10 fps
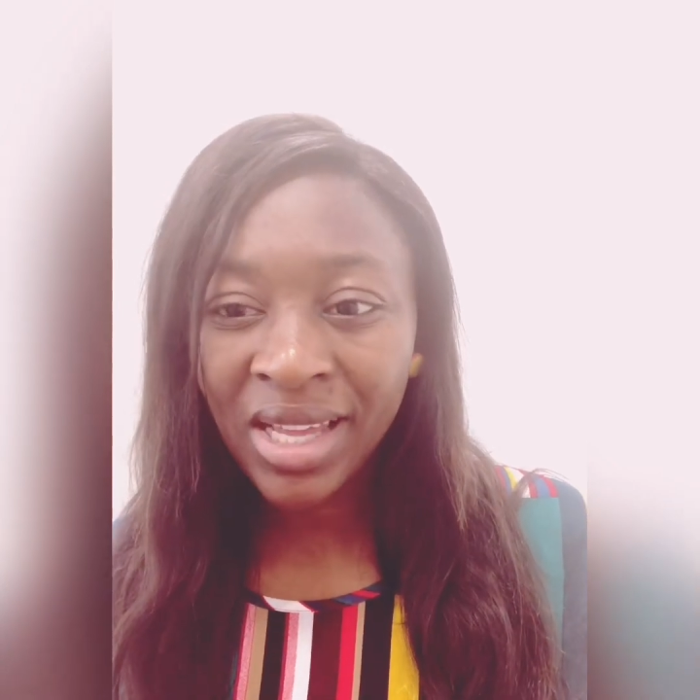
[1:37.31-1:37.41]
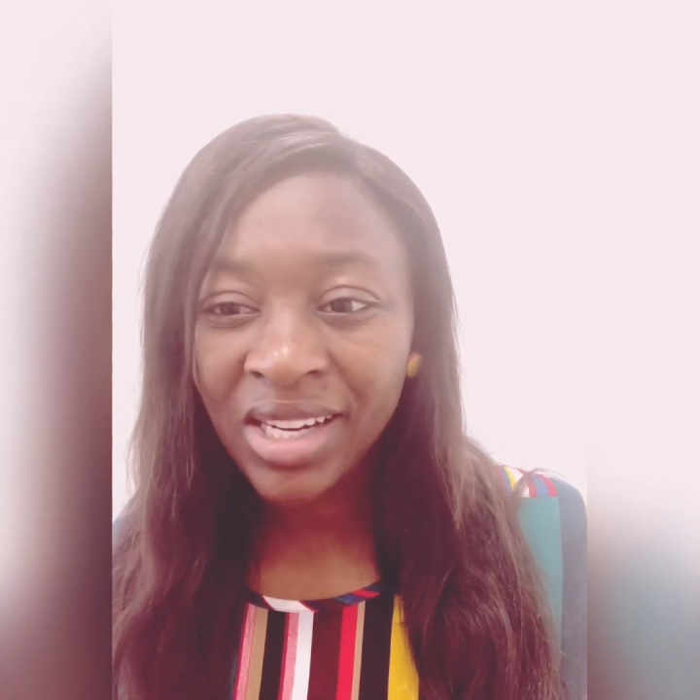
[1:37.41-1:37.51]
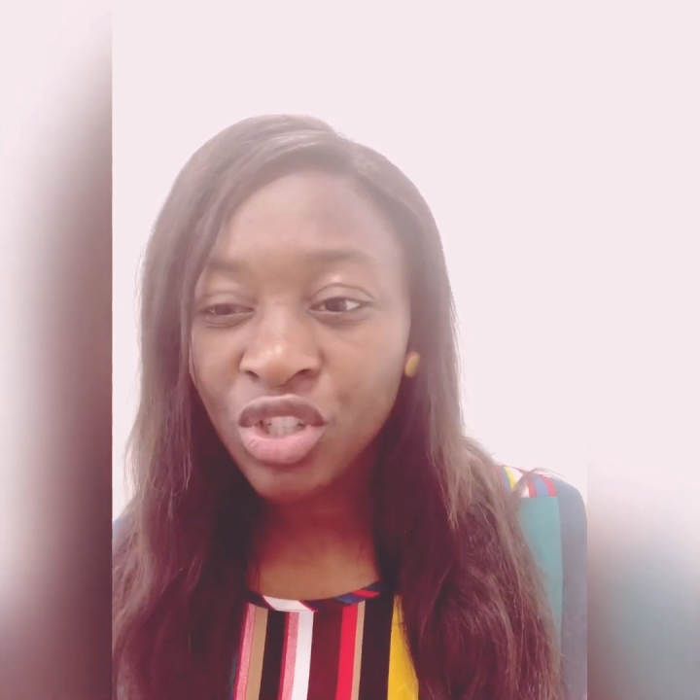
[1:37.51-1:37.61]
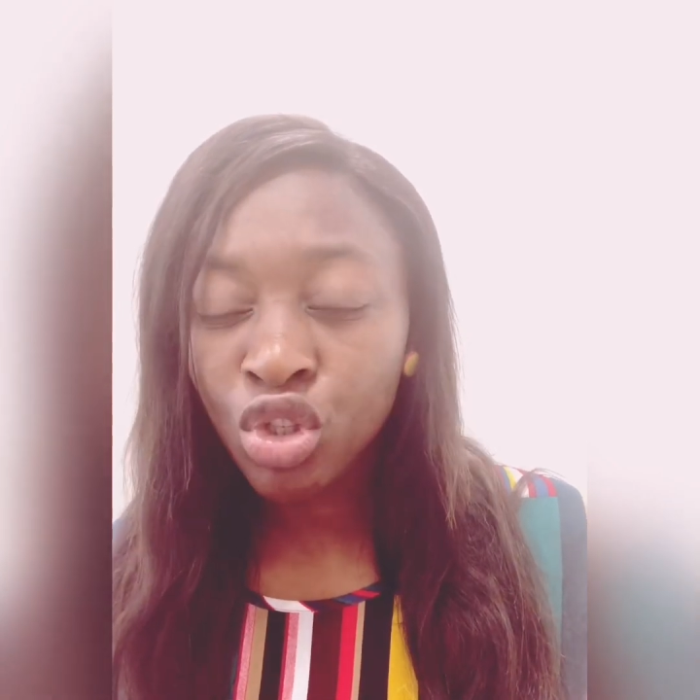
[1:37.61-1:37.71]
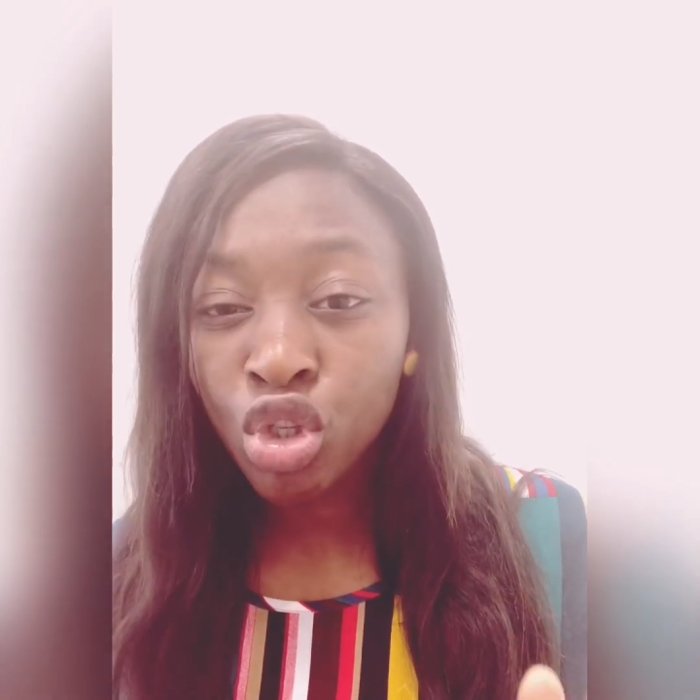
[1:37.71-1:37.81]

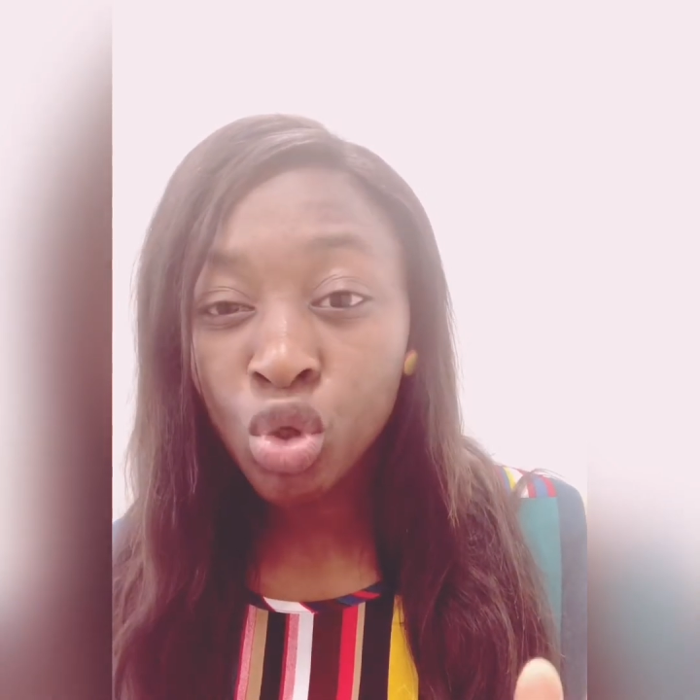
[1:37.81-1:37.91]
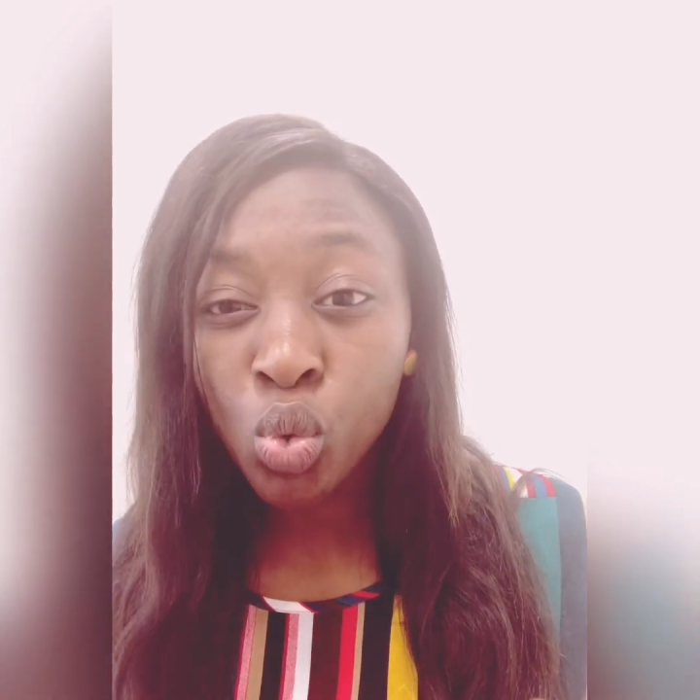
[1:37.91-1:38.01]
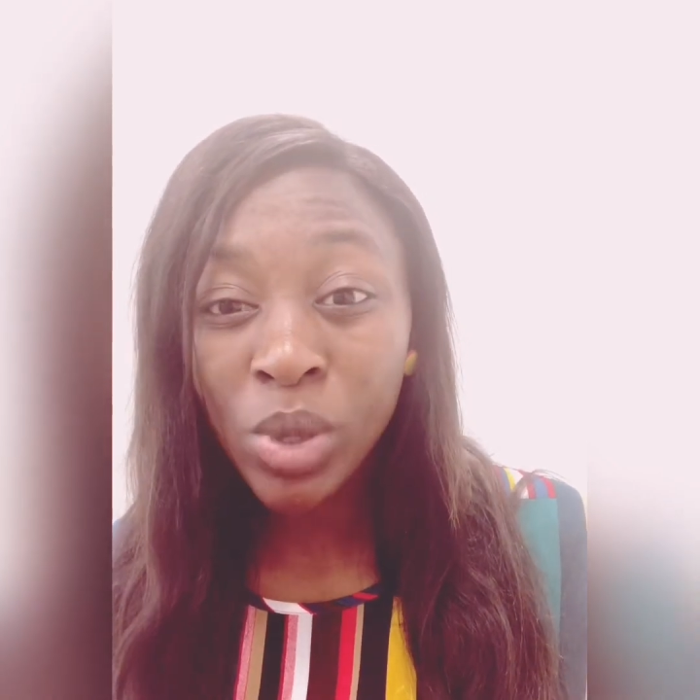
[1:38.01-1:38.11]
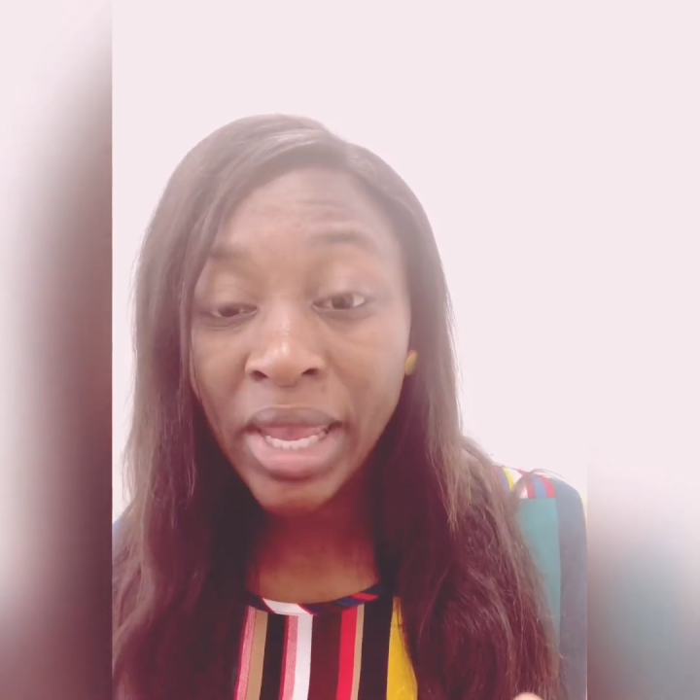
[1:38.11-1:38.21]
that is too